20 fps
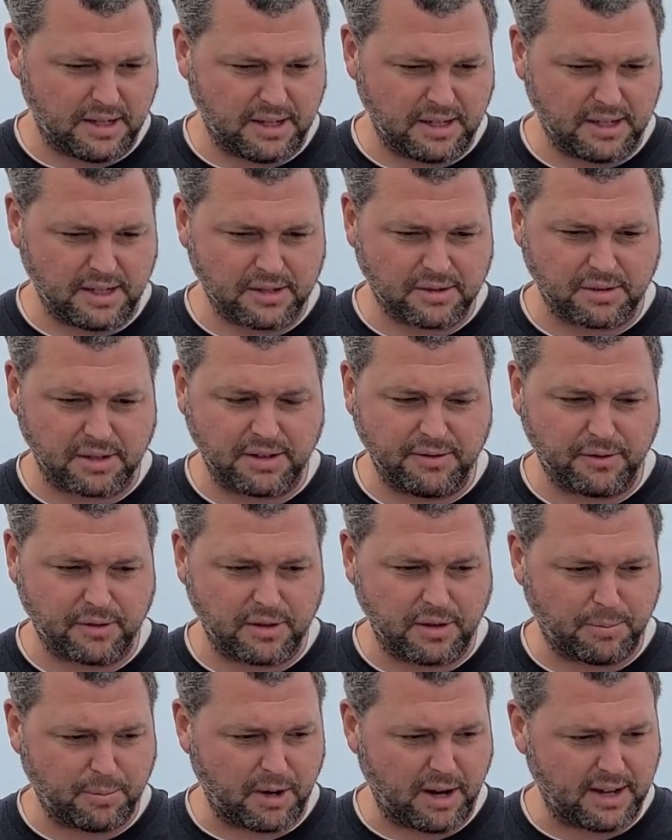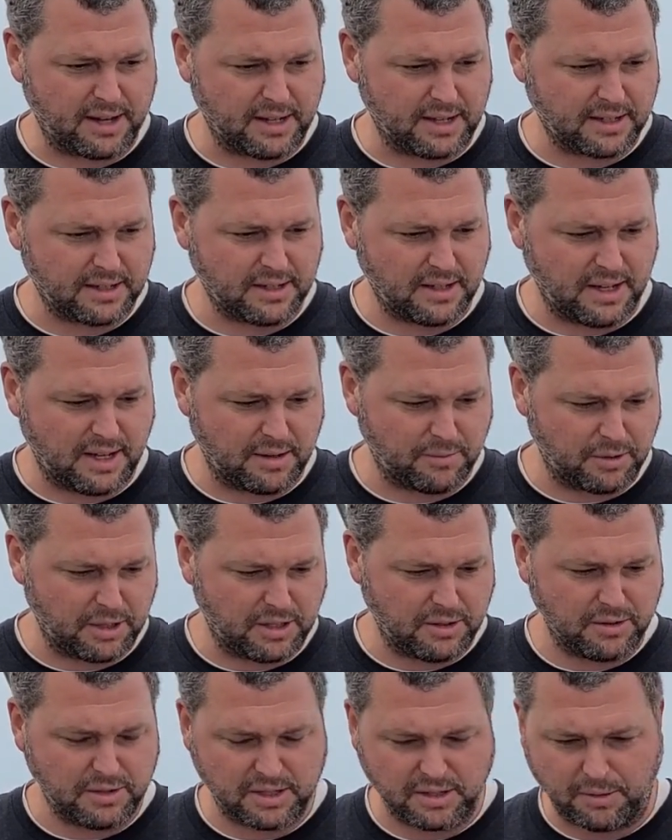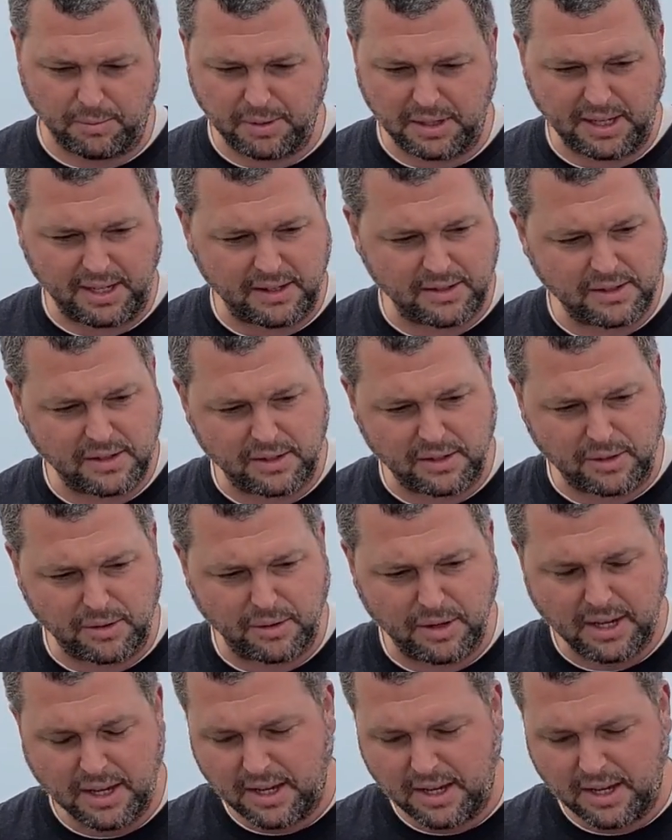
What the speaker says: entry for the product, and we do sell peat too.